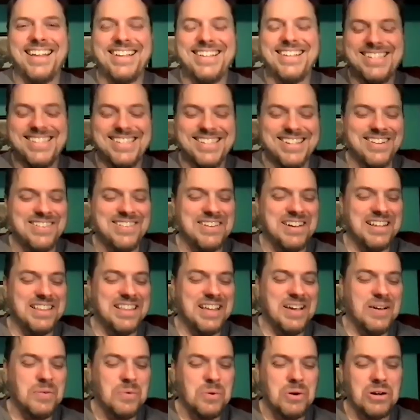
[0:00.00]
So
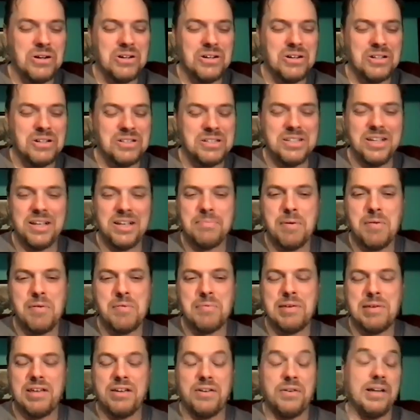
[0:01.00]
they work on
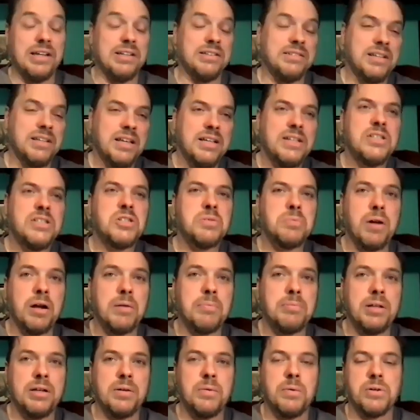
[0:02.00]
Bumblebee. Well,
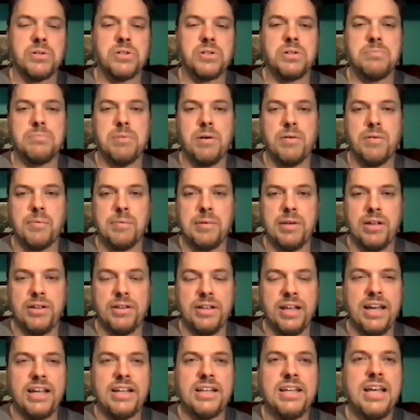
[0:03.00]
Sparkplug works on Bumblebee all
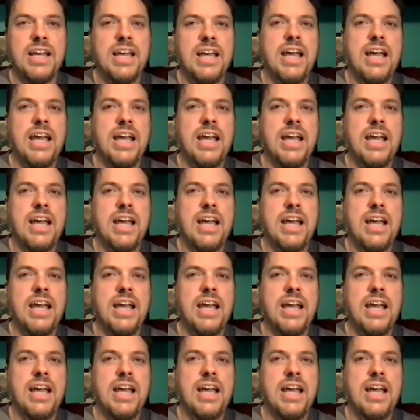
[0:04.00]
night.